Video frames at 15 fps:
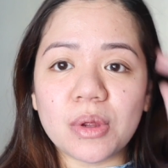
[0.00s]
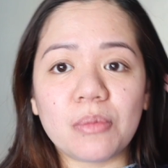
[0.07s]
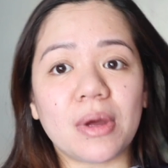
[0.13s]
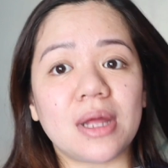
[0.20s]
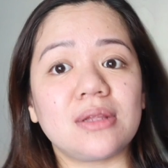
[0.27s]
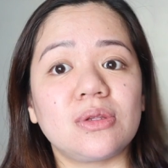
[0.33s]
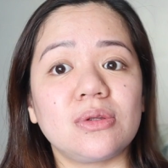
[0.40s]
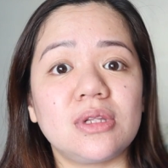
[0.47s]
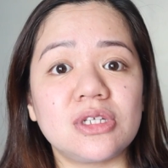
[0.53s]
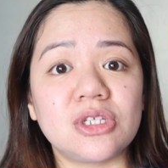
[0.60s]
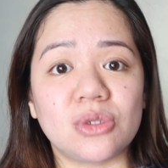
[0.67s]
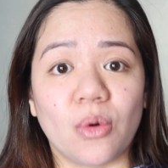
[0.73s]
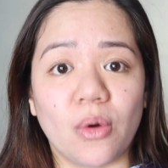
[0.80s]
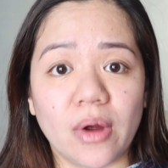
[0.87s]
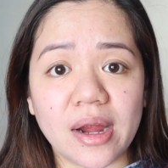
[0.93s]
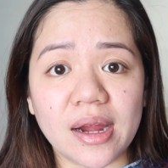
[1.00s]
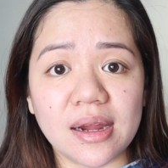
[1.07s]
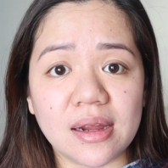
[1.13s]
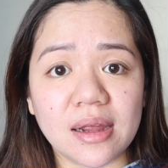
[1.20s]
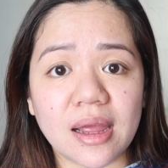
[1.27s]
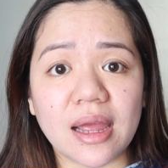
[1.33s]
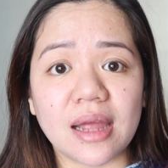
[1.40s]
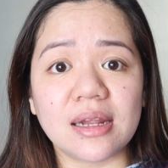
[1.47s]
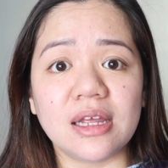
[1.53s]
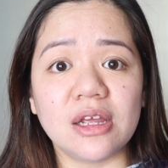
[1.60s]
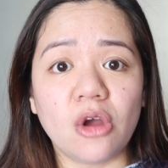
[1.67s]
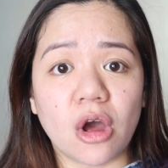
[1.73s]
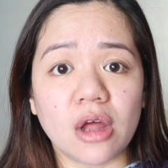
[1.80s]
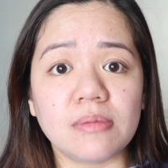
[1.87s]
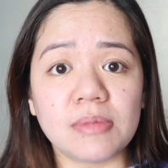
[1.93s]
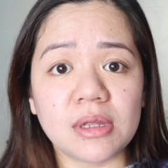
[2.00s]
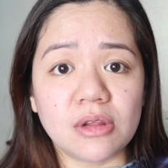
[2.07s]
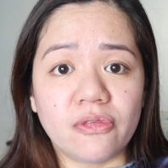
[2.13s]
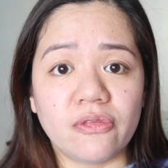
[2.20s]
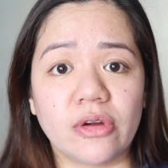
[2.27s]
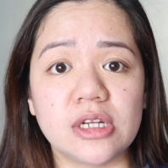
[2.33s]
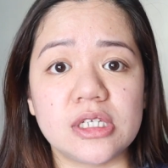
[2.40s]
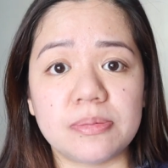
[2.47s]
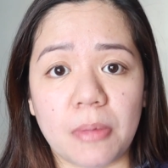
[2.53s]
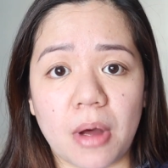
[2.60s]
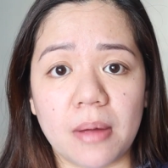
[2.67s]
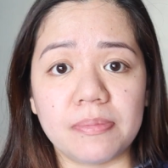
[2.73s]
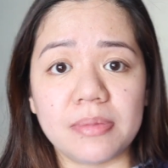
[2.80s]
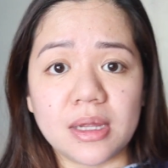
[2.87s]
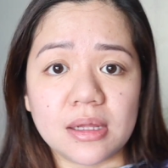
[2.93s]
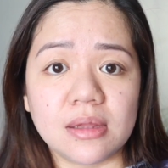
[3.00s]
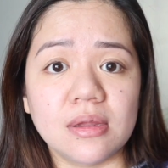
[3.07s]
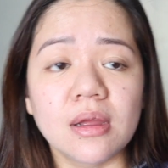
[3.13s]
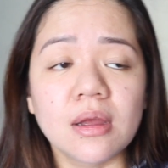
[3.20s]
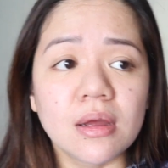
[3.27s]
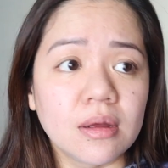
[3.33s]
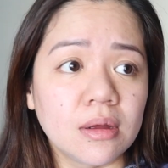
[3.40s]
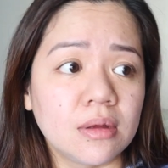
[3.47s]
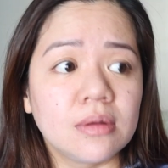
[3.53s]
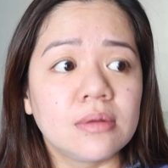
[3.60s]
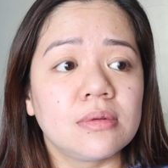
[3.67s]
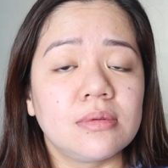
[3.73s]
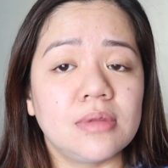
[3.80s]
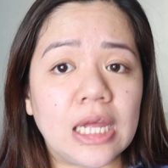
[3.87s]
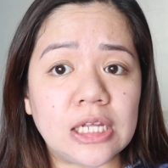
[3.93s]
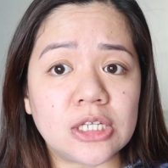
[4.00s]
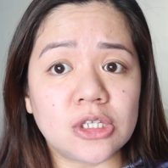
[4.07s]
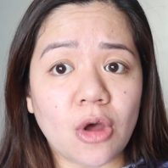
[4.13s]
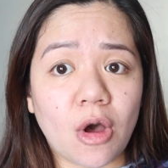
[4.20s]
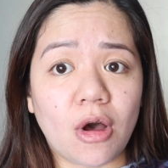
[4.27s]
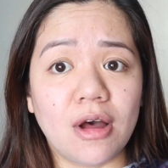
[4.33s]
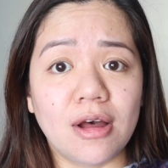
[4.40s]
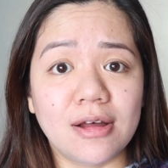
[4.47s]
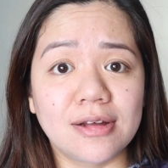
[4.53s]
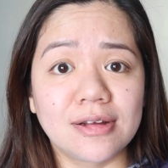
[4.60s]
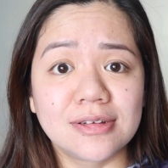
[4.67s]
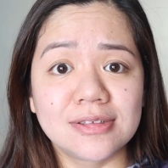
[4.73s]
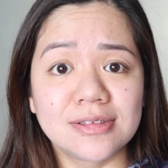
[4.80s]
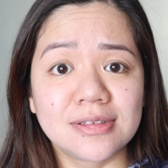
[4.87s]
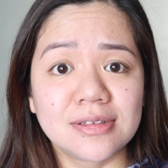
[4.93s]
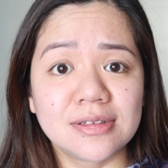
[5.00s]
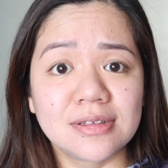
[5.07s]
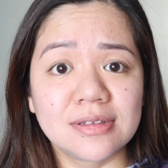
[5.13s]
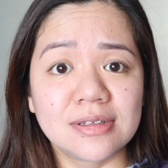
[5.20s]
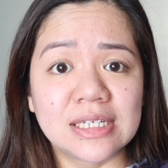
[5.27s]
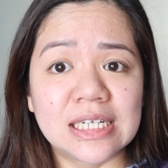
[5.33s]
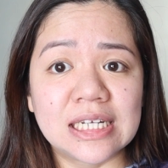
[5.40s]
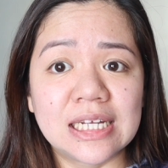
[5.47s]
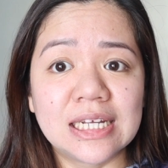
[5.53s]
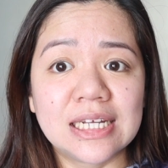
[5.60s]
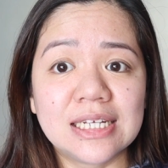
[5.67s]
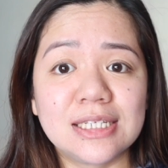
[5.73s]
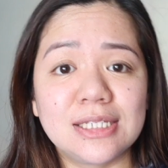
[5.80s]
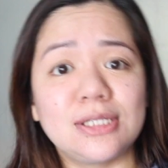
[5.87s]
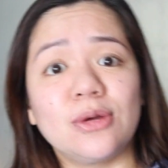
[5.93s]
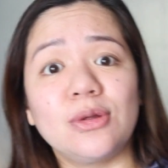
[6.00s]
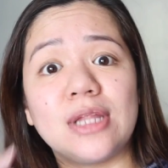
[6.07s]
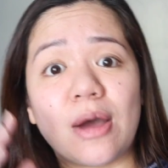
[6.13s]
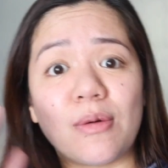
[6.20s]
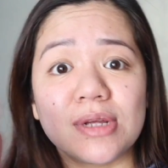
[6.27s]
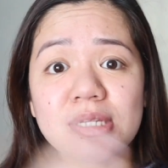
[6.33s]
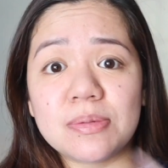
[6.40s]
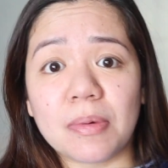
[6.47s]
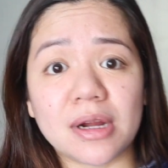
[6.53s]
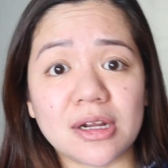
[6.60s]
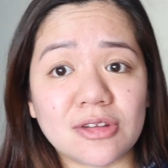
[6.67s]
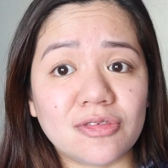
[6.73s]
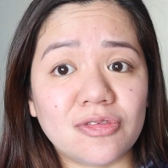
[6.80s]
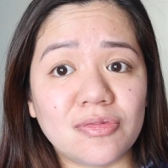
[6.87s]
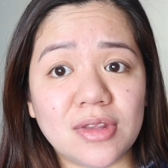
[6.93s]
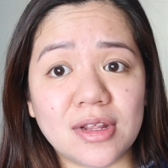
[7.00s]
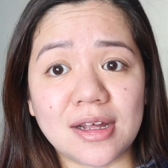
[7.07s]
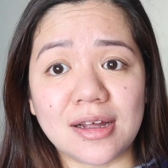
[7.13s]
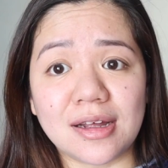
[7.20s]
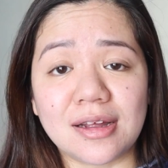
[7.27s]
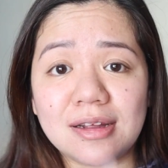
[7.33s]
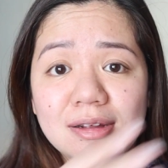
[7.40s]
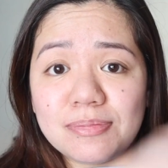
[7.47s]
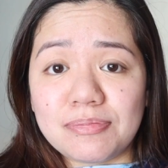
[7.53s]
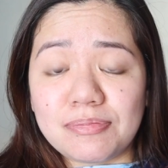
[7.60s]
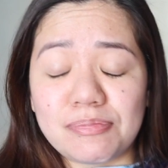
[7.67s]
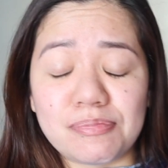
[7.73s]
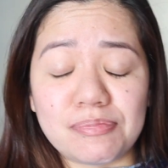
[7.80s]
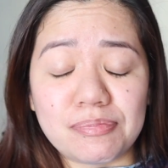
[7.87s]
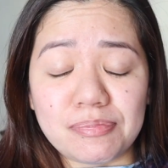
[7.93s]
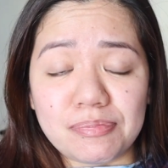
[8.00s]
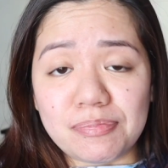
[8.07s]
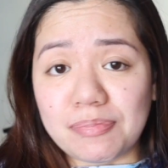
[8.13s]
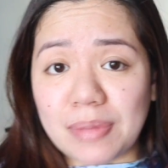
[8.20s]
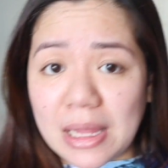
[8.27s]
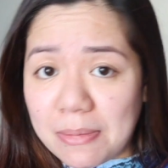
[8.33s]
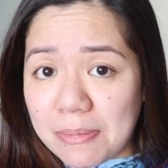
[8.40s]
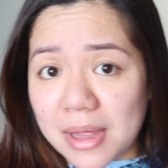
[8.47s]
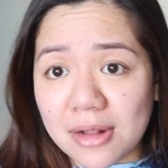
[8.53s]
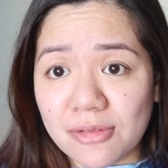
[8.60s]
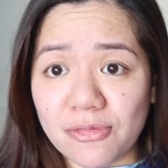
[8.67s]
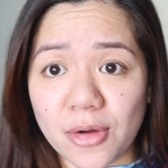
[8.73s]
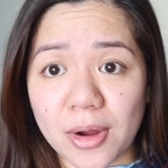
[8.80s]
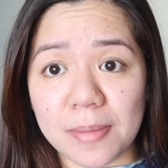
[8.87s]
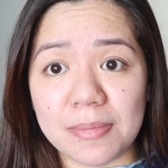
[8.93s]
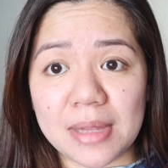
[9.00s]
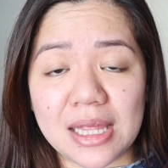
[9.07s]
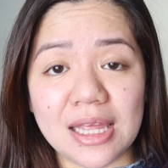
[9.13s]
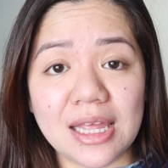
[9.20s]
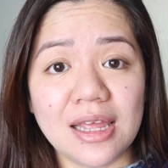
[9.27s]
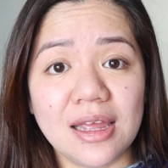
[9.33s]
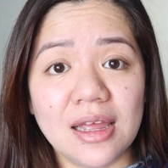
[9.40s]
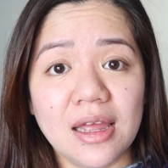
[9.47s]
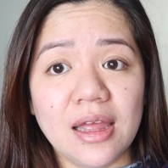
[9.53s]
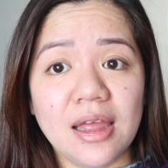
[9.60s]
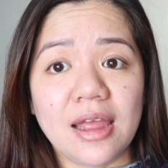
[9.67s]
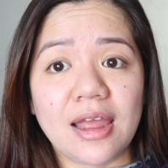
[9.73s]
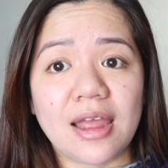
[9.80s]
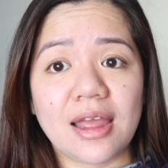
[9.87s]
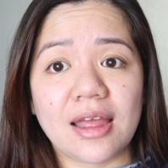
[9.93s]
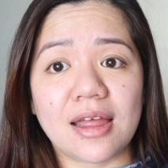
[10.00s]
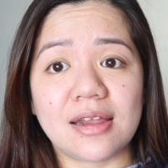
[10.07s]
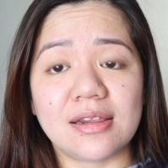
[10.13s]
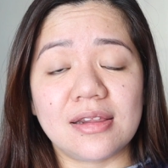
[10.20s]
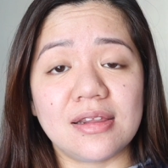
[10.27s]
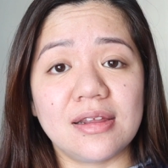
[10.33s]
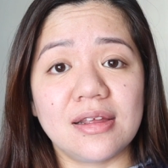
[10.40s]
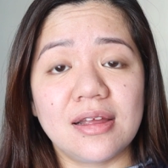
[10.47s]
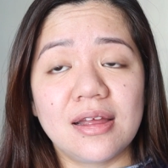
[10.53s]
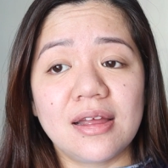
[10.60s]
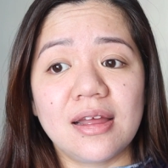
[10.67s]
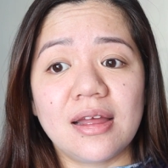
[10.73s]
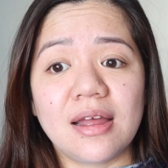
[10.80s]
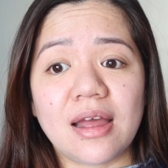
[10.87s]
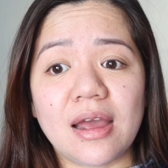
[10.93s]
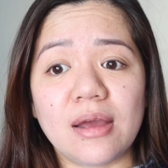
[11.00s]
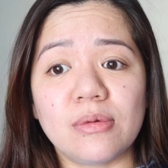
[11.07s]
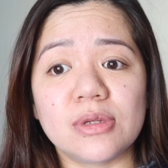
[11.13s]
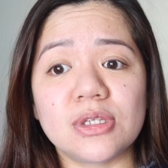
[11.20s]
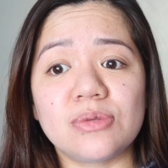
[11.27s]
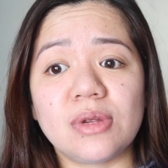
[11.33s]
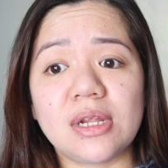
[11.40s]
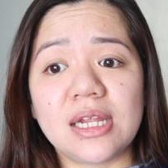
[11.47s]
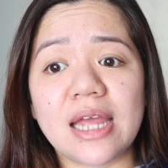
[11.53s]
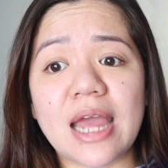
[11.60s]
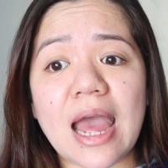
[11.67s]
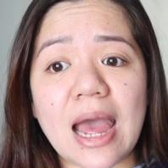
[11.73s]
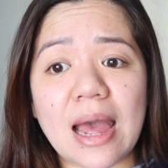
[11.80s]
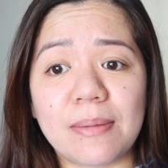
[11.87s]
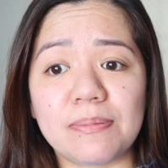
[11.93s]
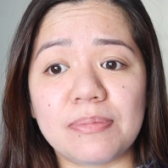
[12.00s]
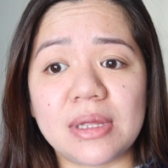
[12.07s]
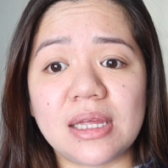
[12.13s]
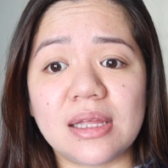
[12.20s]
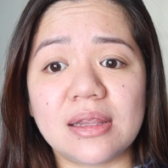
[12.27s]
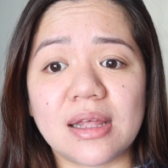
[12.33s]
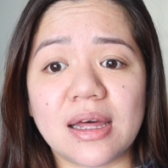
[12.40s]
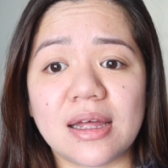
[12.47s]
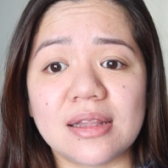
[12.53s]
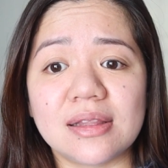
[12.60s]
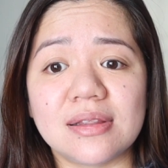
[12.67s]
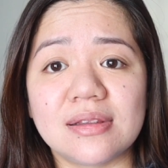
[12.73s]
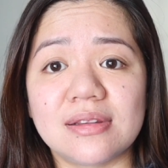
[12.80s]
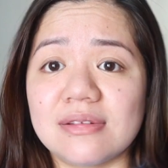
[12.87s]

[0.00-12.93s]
went to the store, and he got me the first pump that they saw. So that was part of the payment for me, and I was really happy that